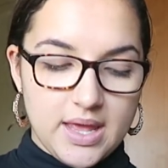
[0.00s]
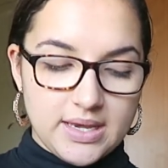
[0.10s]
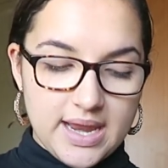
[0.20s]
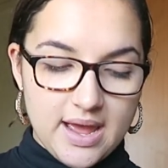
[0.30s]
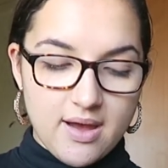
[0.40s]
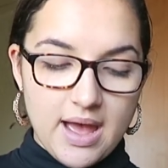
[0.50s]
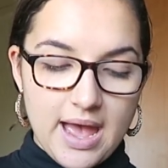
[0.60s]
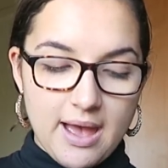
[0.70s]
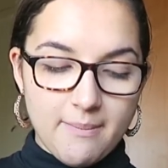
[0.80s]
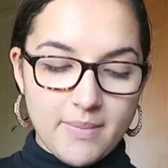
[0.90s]

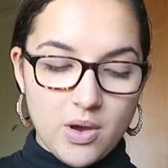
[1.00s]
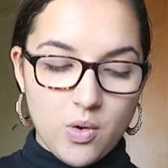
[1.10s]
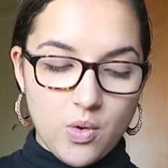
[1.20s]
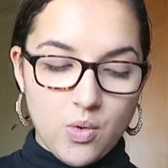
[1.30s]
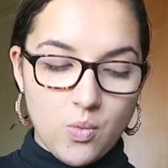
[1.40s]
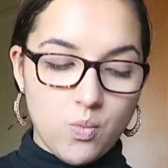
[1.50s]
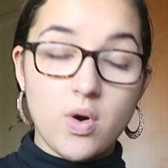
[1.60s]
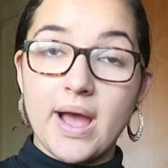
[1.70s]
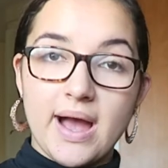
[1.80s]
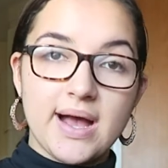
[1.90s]
Now,
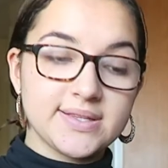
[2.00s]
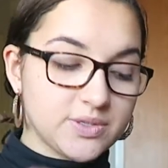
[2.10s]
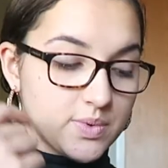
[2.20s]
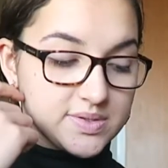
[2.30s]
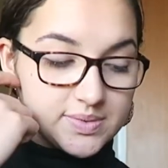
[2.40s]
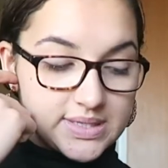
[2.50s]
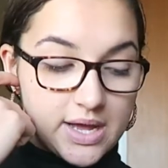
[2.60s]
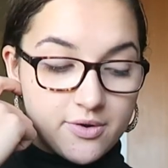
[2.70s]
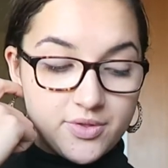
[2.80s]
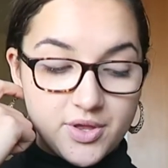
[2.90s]
what our answer was
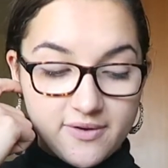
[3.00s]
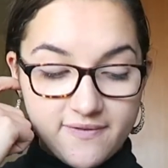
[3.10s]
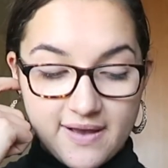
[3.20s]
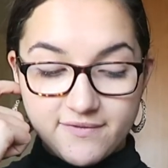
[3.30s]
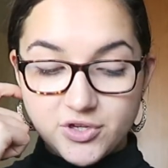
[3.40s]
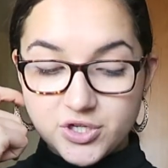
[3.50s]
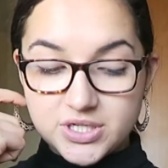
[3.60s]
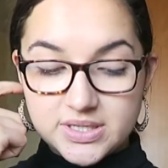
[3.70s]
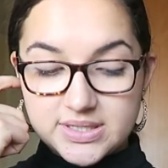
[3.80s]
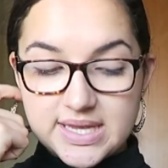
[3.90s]
135
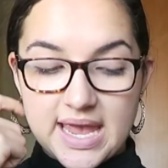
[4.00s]
newtons,